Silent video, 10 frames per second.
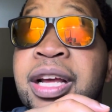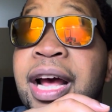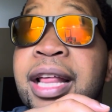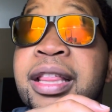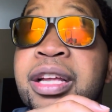
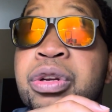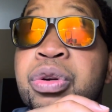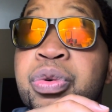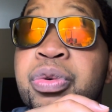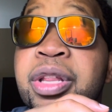and they
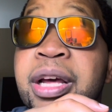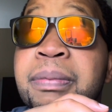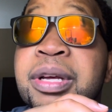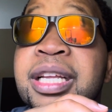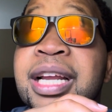do
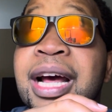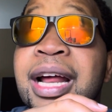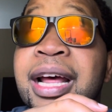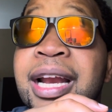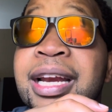them in
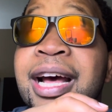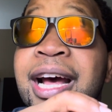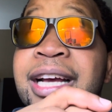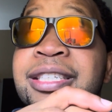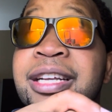under
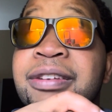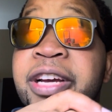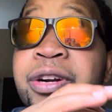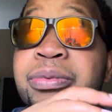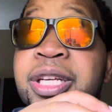harsh
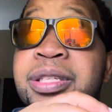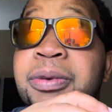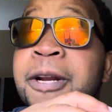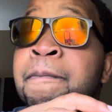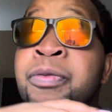environments, man.